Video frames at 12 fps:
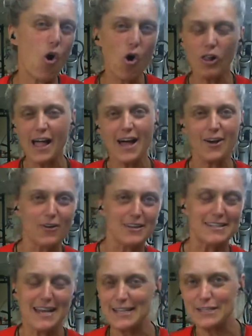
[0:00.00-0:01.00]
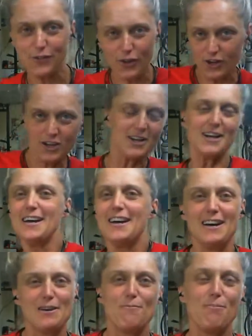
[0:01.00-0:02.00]
all out on a dance floor,
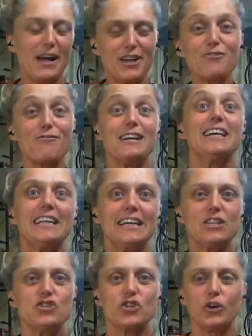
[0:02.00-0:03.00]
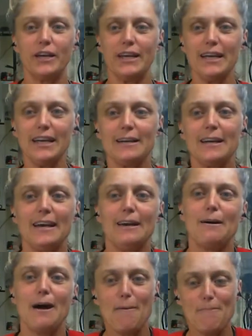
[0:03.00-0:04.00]
but you're really enjoying it,
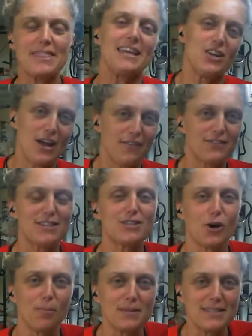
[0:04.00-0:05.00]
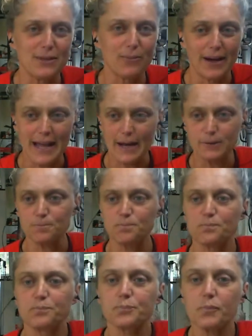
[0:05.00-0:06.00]
but then you have to stop and sit one out.
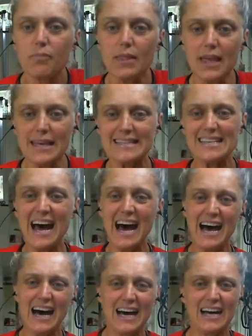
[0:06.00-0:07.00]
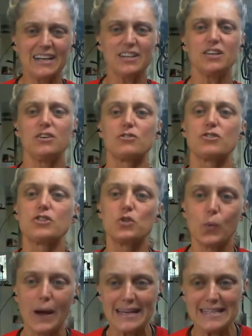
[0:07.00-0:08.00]
It's hard, you're
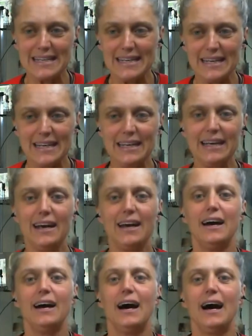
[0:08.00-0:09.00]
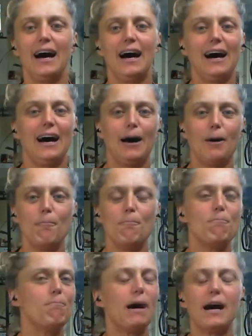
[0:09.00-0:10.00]
sweaty,
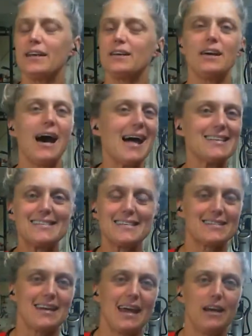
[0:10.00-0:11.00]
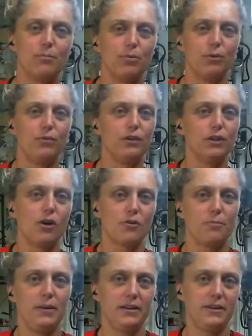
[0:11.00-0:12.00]
but unsustainable for
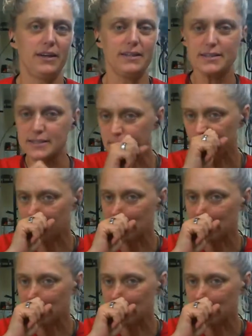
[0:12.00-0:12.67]
long periods.